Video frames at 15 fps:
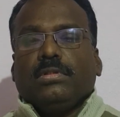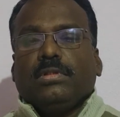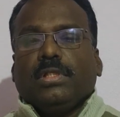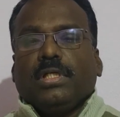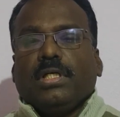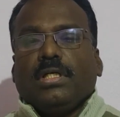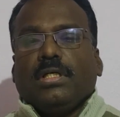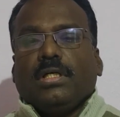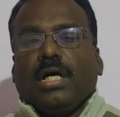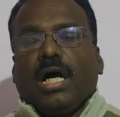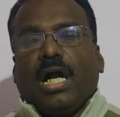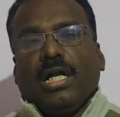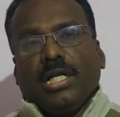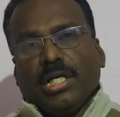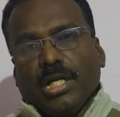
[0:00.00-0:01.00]
the
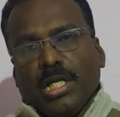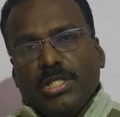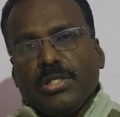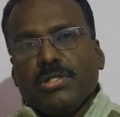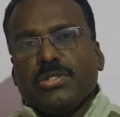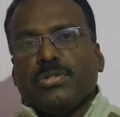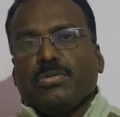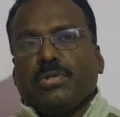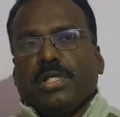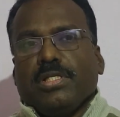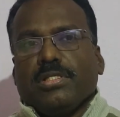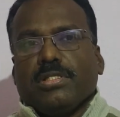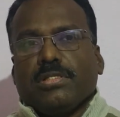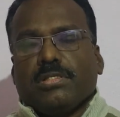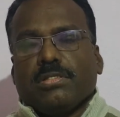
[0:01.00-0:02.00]
undergraduate
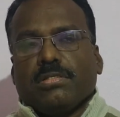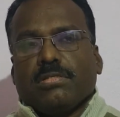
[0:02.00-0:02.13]
students